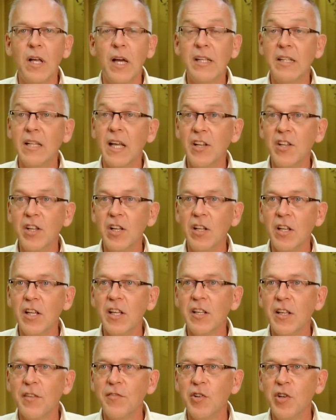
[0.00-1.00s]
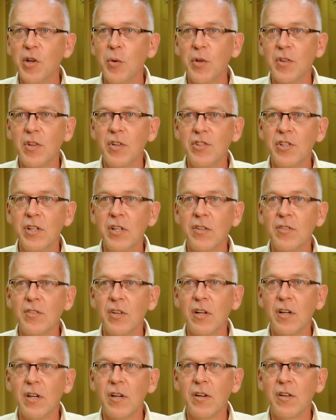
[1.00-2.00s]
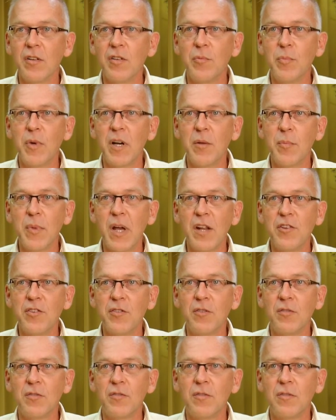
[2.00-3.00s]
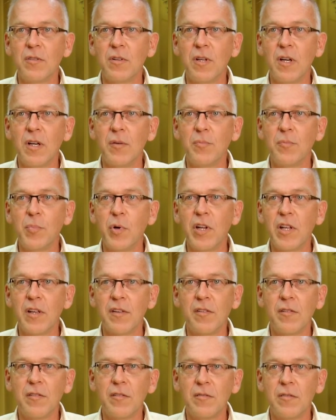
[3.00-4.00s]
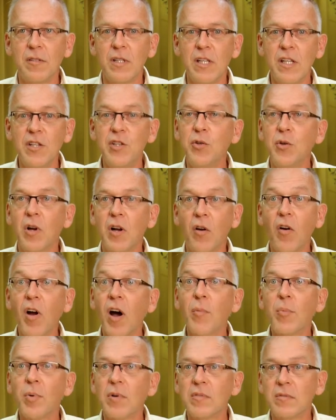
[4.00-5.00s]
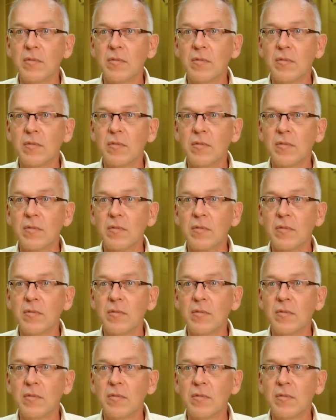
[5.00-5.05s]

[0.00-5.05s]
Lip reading: ideally, if you know what the genes are, you might imagine putting it into a crop.